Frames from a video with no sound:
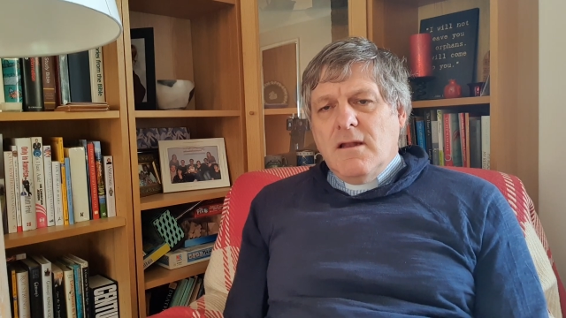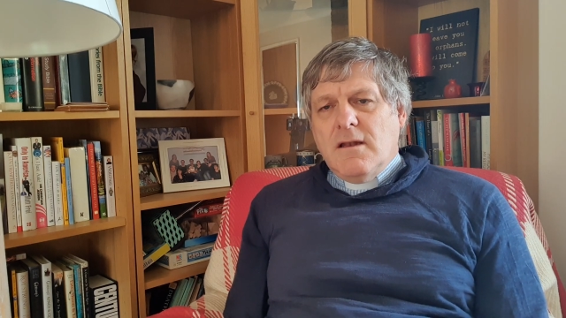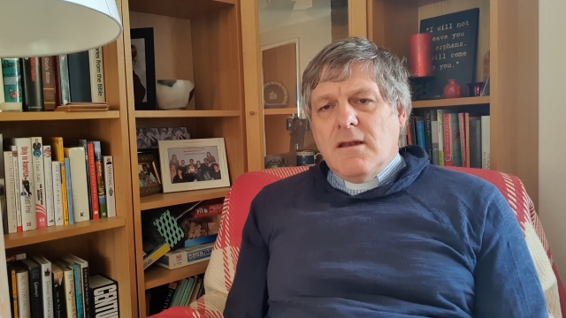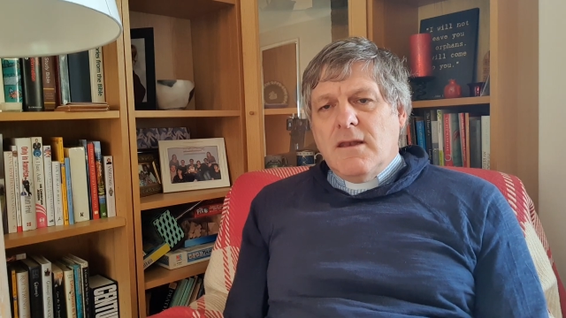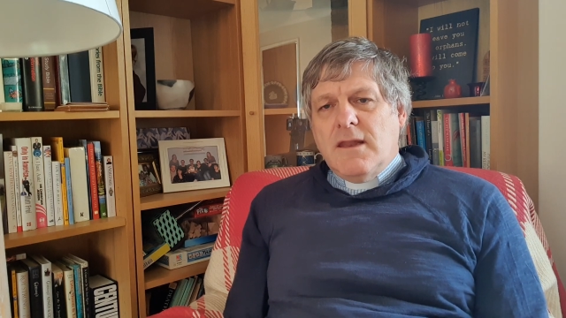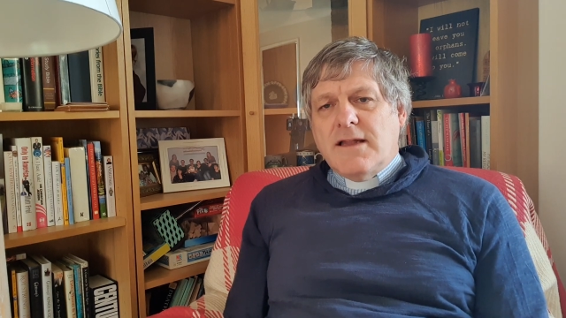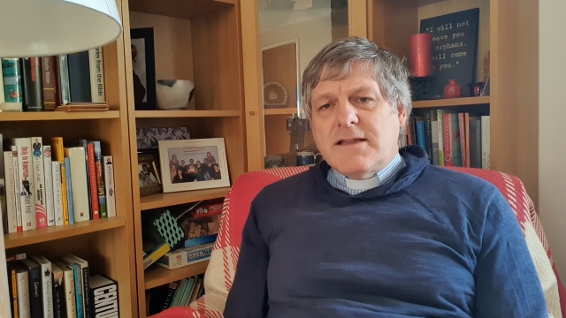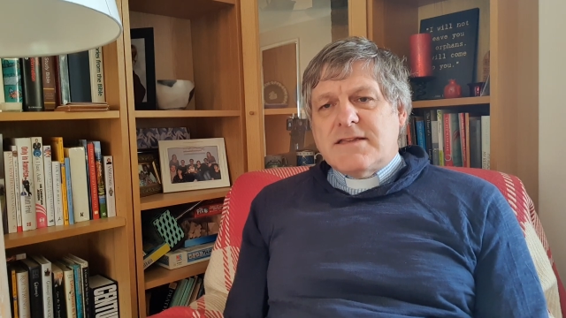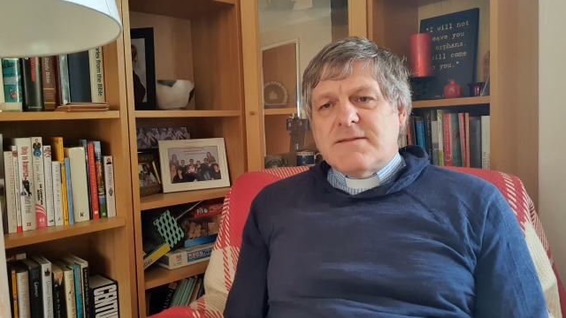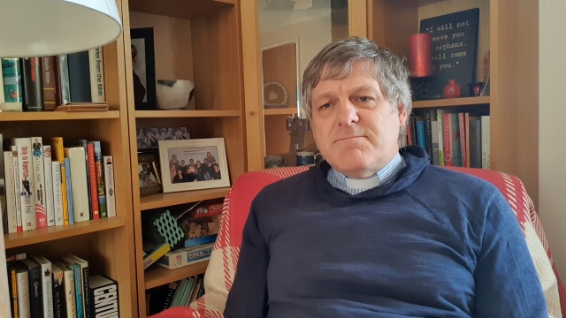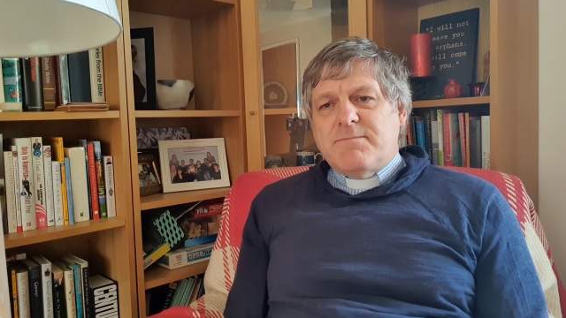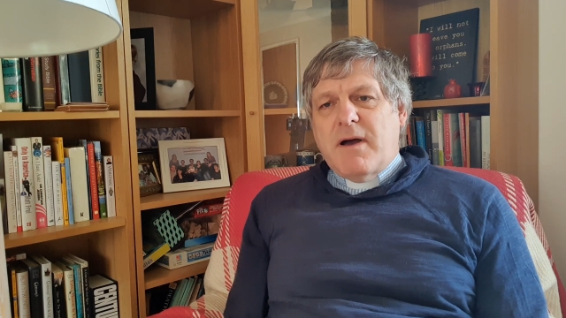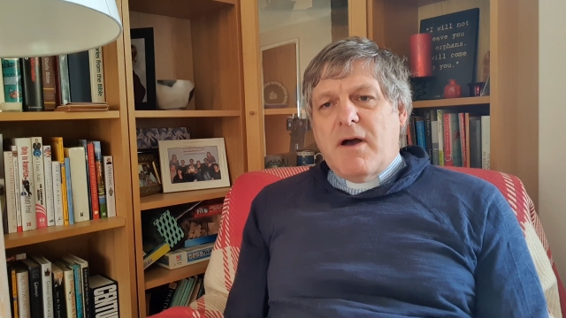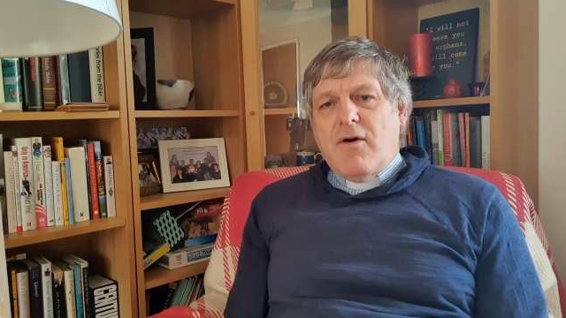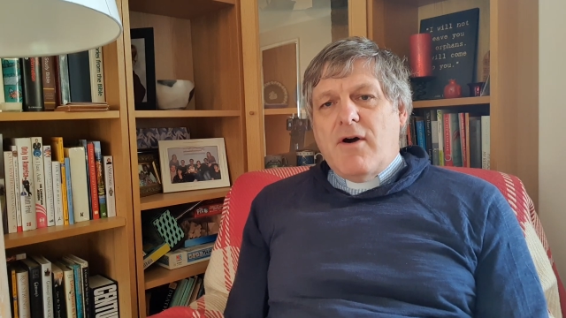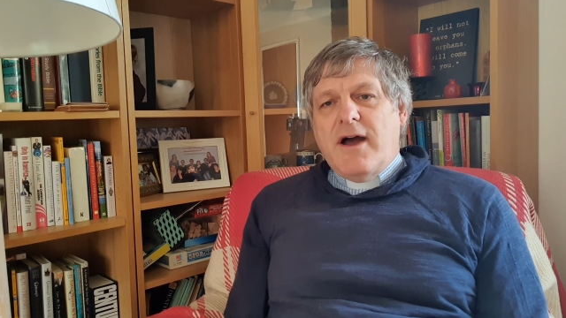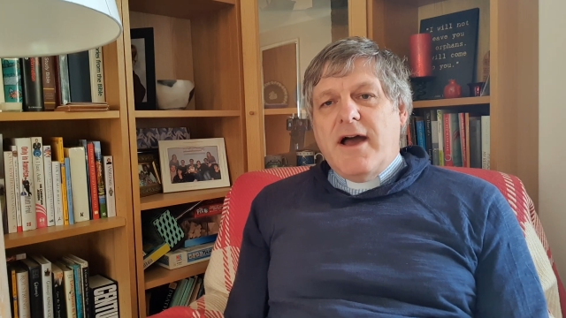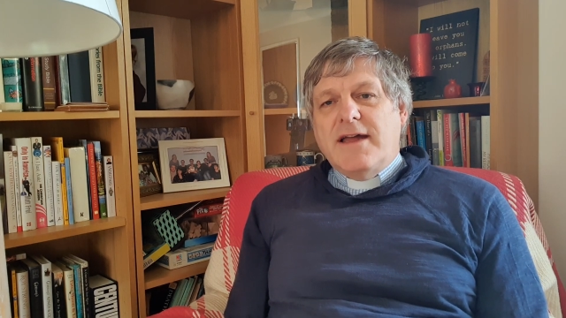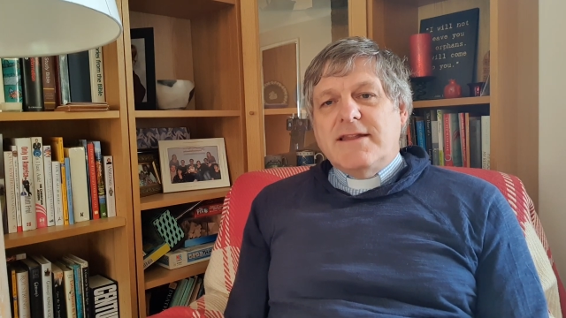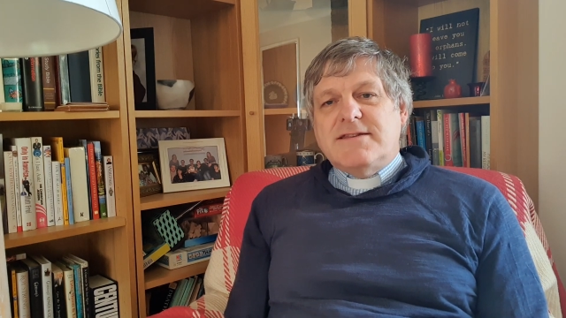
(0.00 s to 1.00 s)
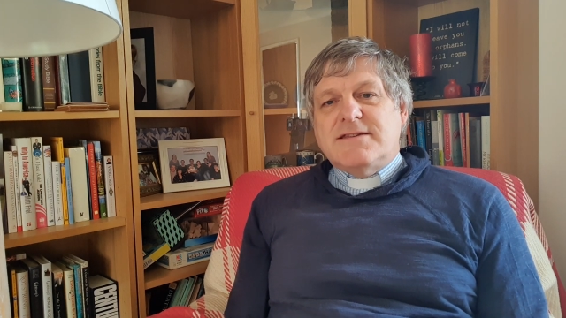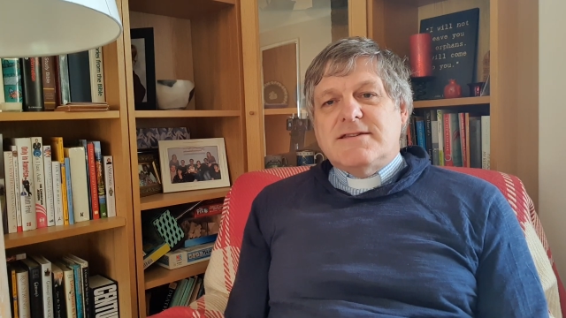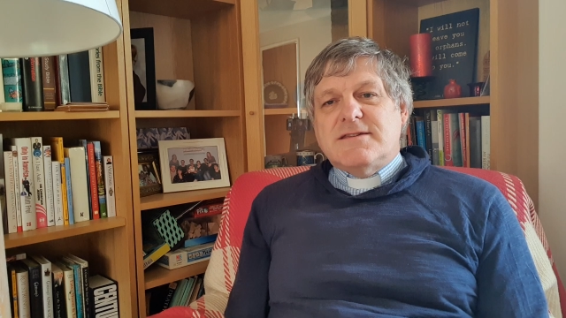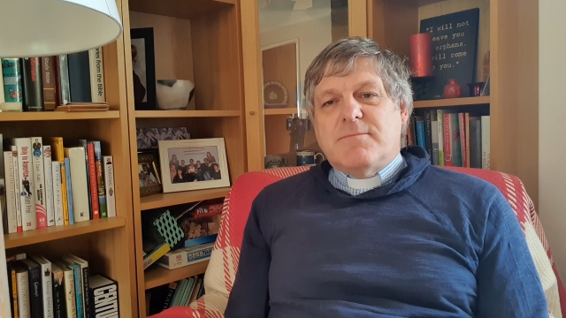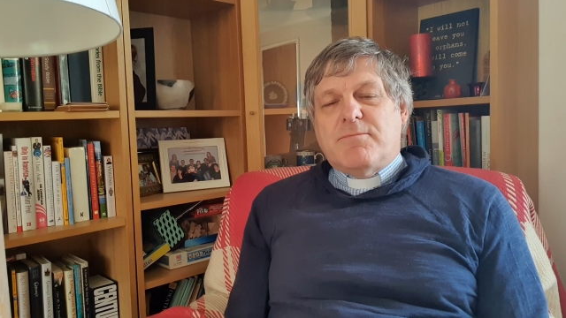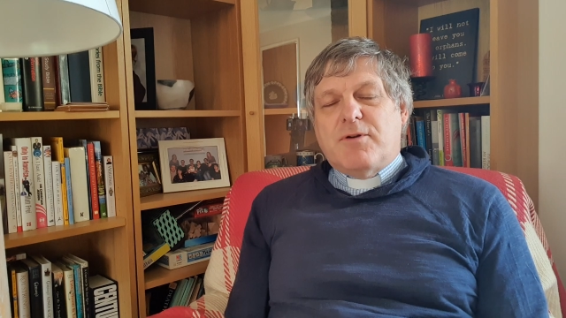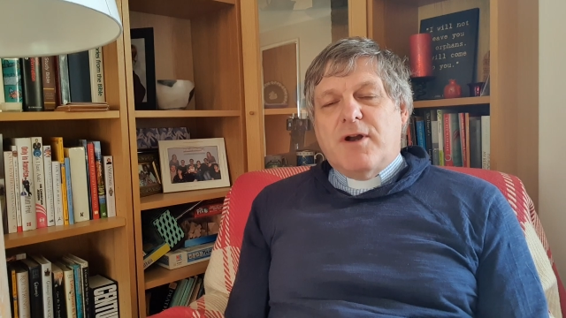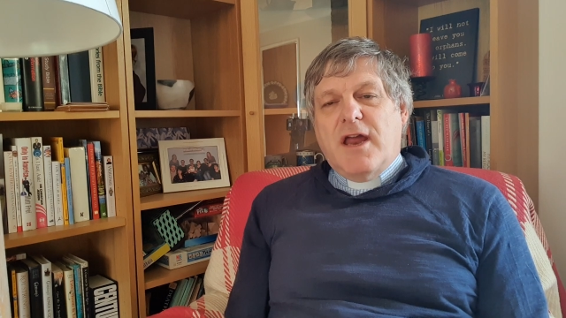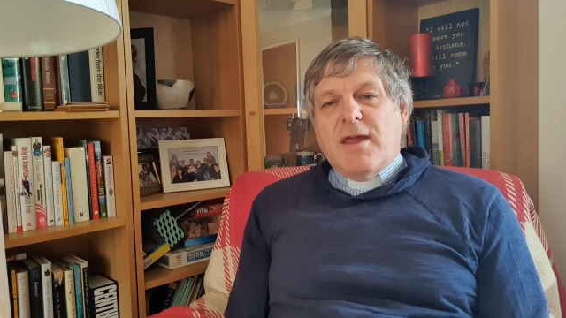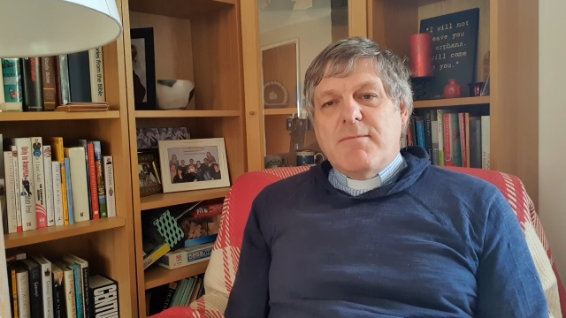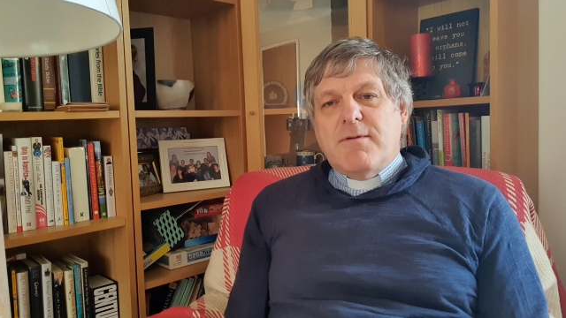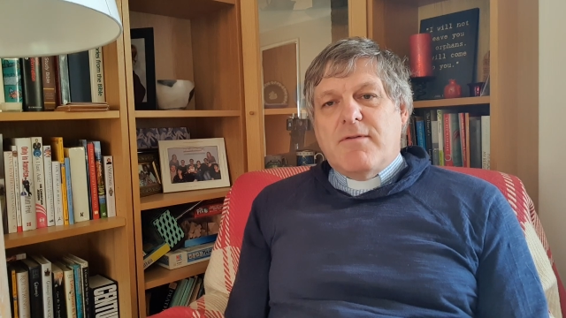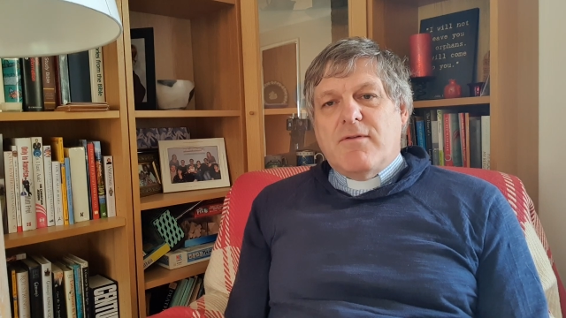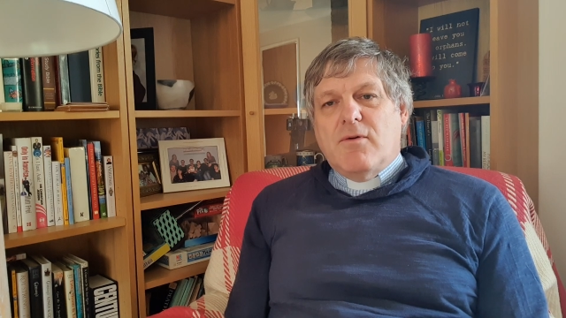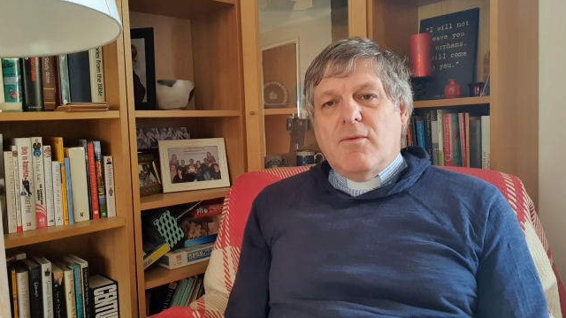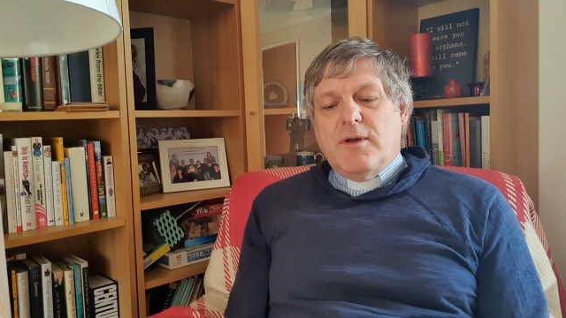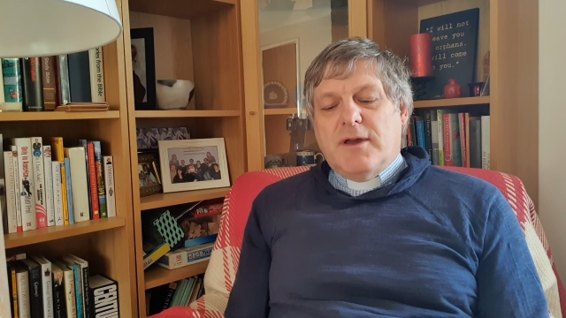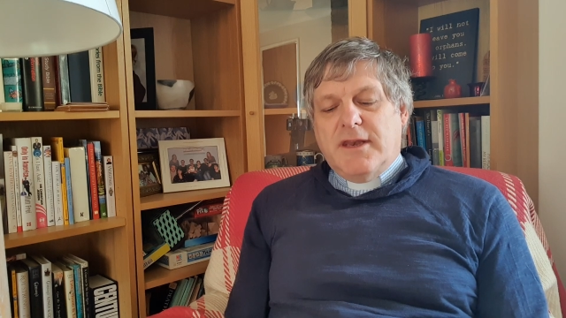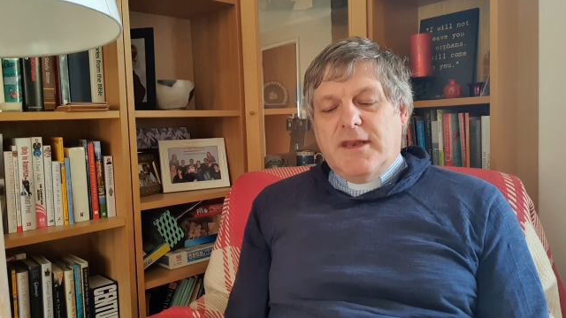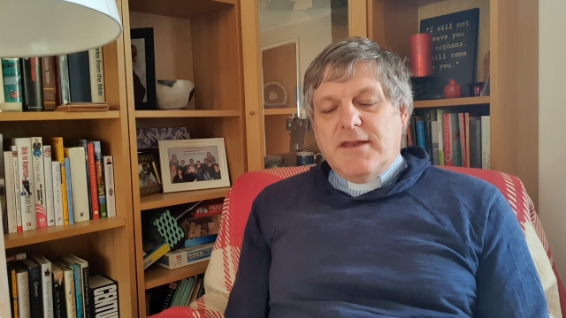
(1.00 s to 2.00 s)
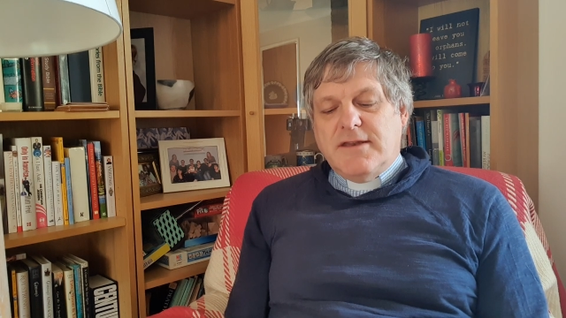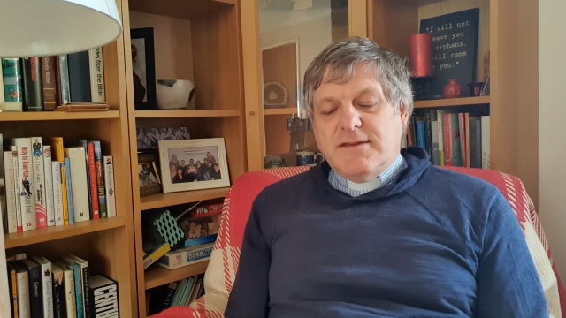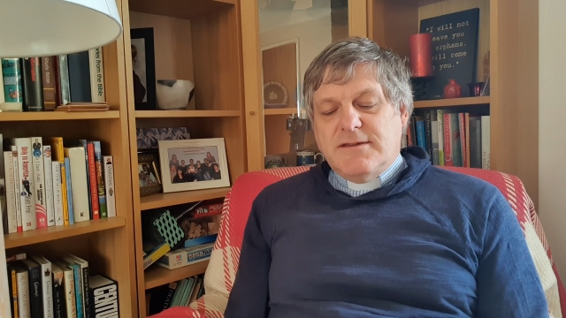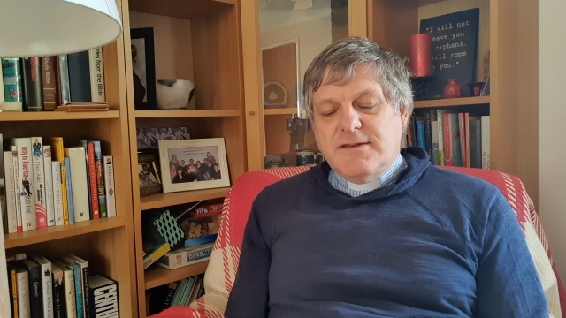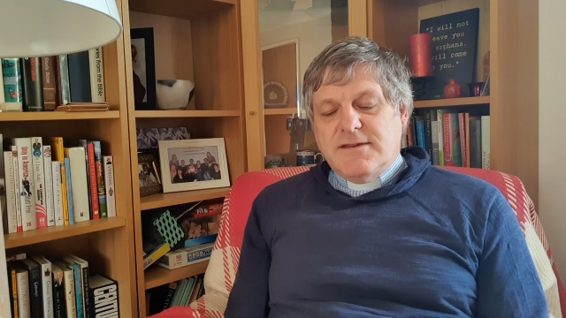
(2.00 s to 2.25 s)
Let's bow our heads to pray before we get into